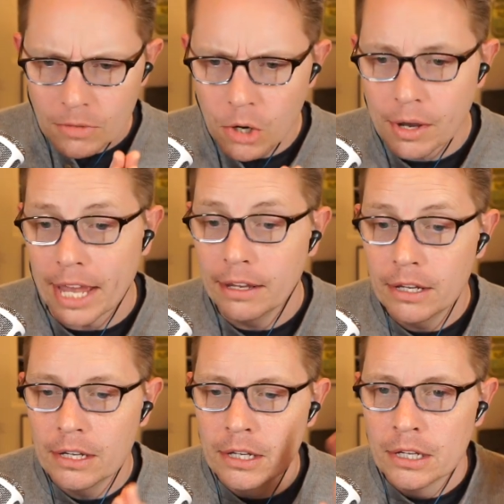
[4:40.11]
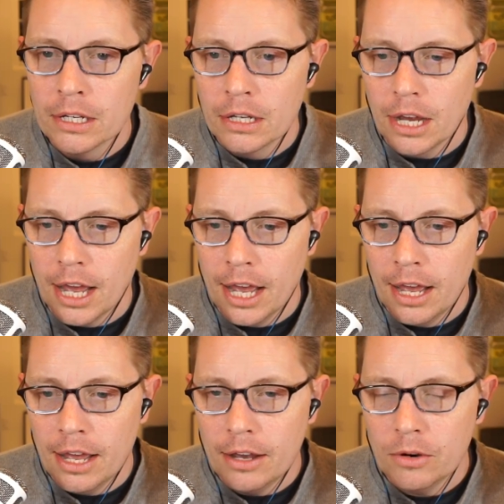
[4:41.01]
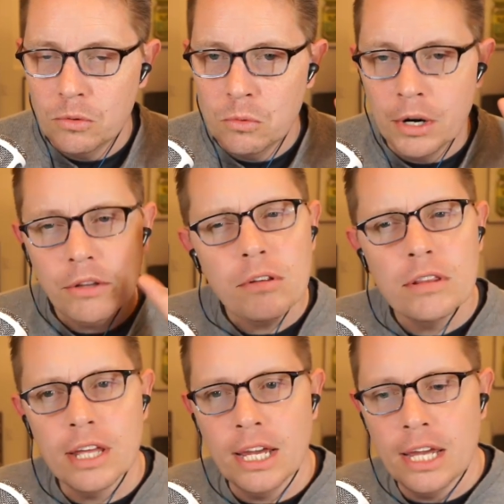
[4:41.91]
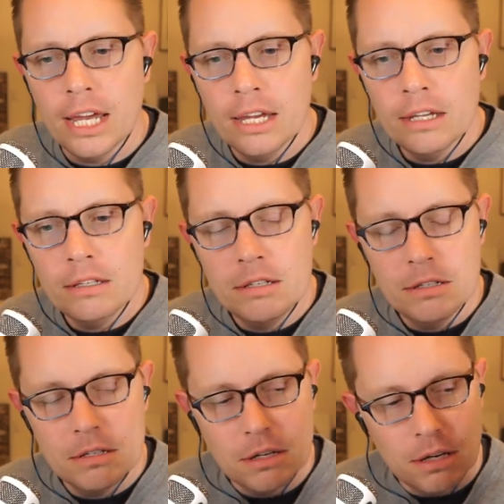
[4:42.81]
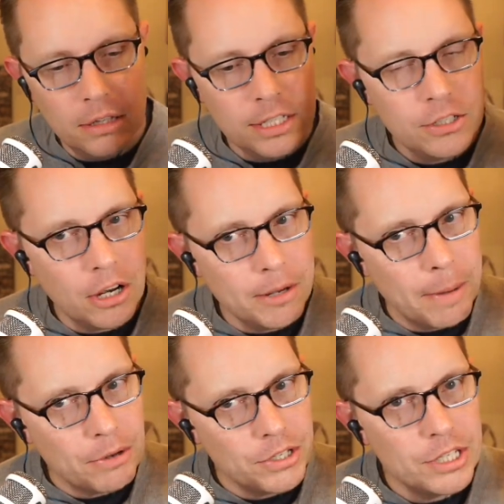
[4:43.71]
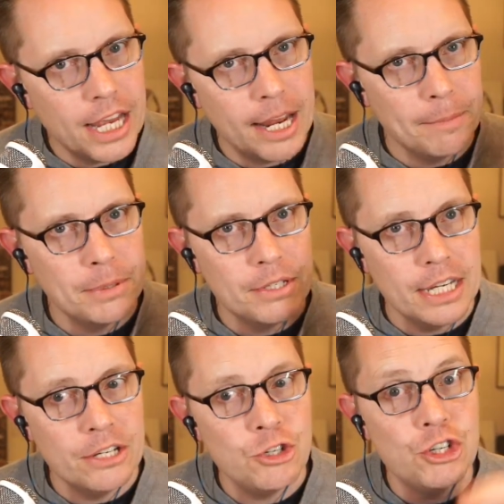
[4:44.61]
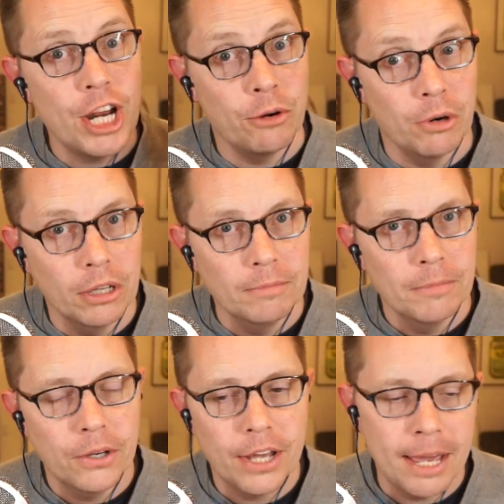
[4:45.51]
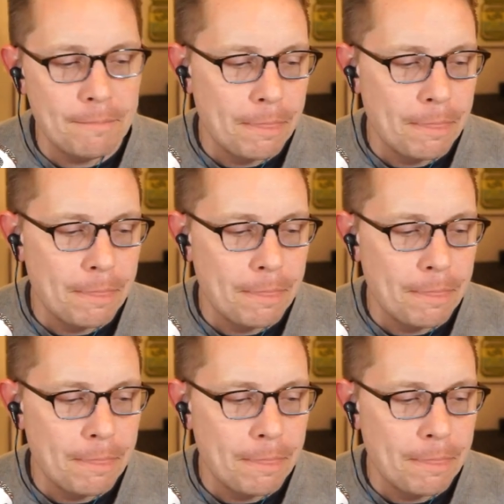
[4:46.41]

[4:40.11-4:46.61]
Okay. One other thing is, let's talk about setups in general. Okay.